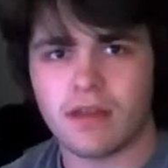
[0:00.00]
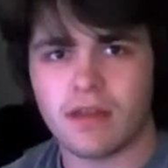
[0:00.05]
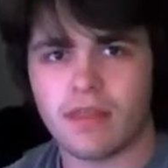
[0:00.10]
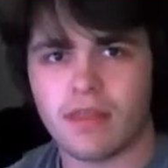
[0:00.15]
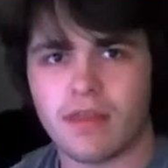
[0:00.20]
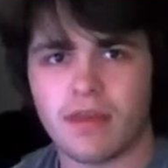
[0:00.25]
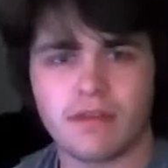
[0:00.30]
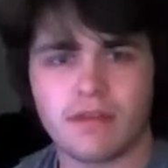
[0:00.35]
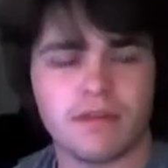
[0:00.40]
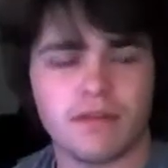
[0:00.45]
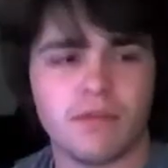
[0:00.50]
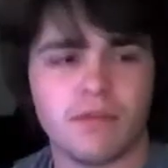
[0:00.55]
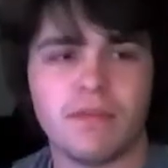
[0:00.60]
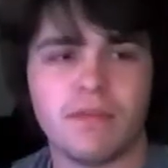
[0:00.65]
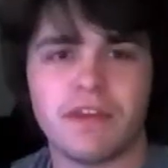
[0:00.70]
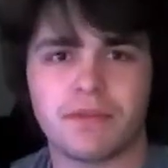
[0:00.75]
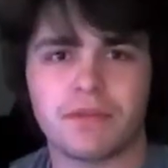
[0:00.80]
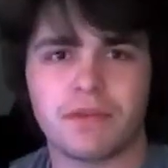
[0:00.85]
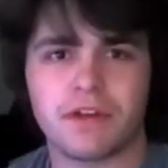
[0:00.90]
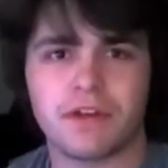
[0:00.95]
that you
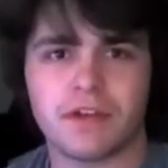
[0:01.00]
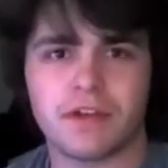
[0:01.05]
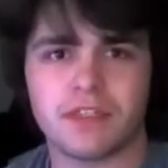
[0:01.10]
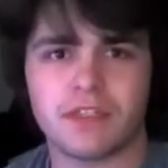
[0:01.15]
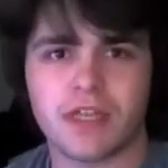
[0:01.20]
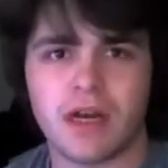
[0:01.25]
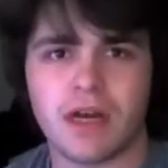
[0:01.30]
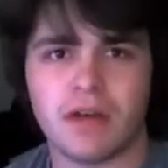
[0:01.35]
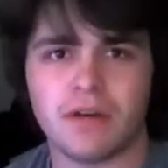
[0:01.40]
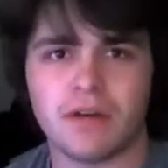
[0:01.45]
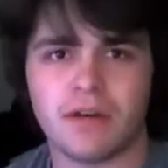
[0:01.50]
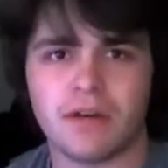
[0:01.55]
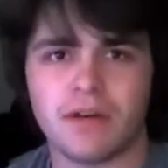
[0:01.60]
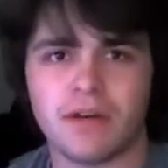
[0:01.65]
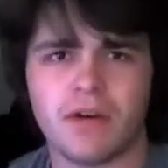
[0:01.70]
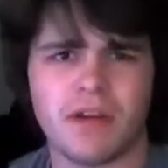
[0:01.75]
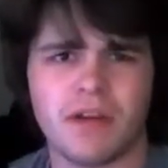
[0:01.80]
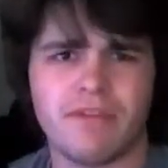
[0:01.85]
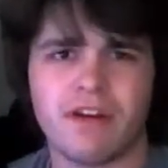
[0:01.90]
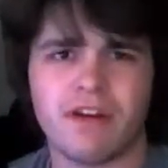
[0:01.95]
miss when you're a child, or you
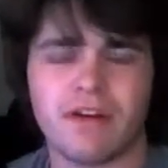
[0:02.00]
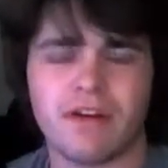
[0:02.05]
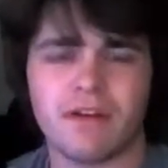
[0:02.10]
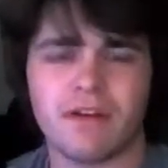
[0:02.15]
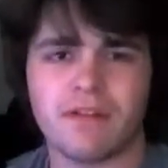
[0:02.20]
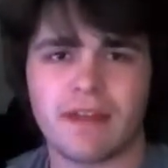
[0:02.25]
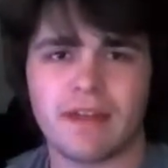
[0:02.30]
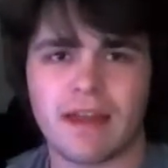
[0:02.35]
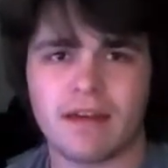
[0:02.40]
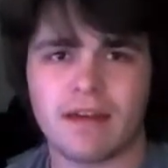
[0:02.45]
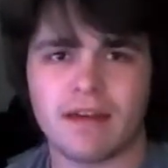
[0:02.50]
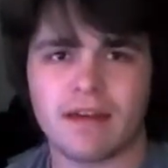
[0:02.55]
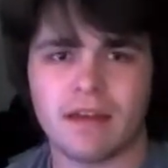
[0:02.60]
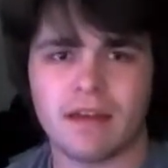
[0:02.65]
don't even understand.